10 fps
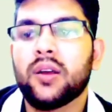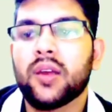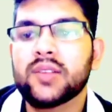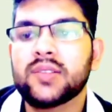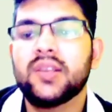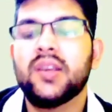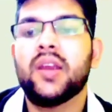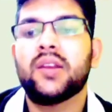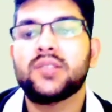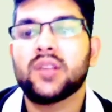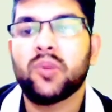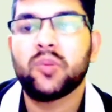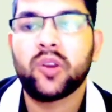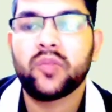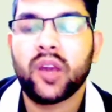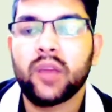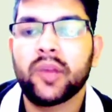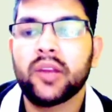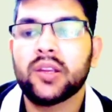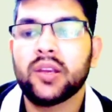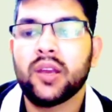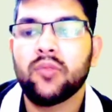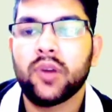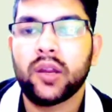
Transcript: SC 87.5, 91,